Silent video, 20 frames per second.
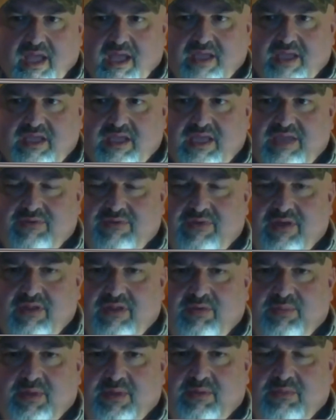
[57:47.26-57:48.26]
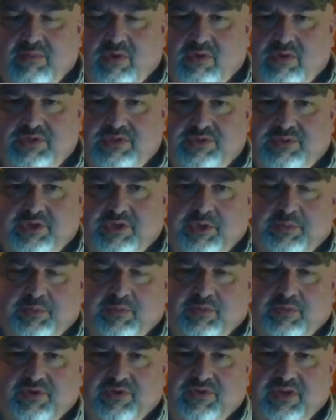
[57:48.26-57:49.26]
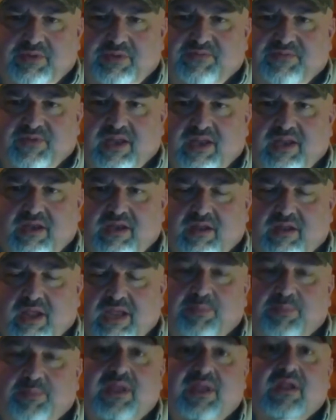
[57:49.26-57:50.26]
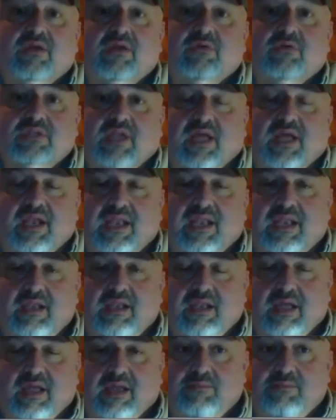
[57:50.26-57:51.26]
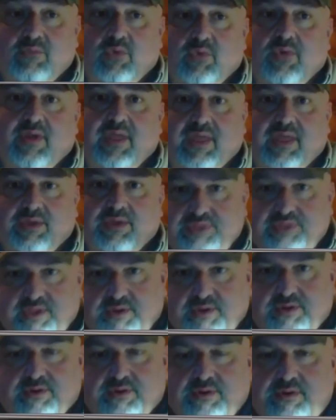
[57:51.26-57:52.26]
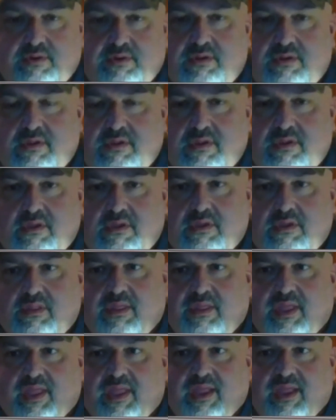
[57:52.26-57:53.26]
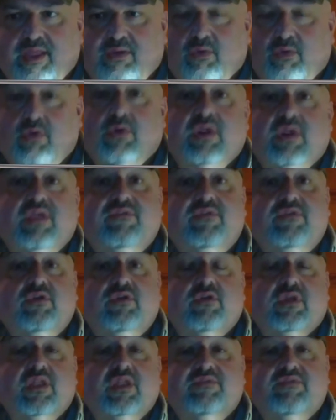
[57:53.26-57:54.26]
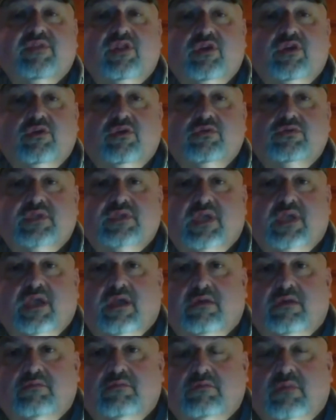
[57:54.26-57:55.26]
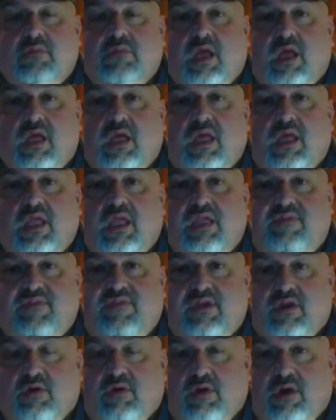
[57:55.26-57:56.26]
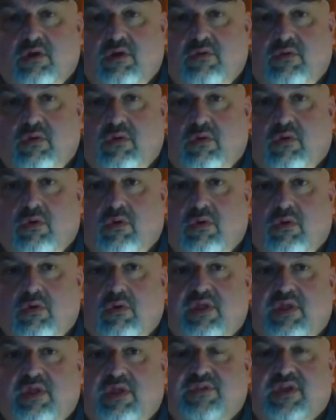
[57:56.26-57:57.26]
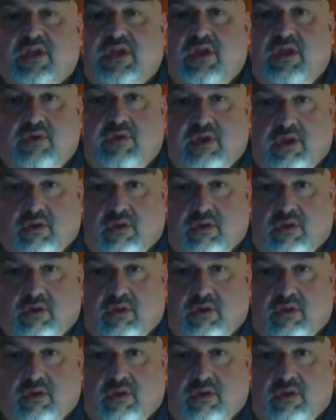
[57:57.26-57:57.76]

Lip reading: You give it a little bit of moisture when you're deep fried in it, and the peanut oil is a lot more healthier. Or even you can even use EVOO or even the coconut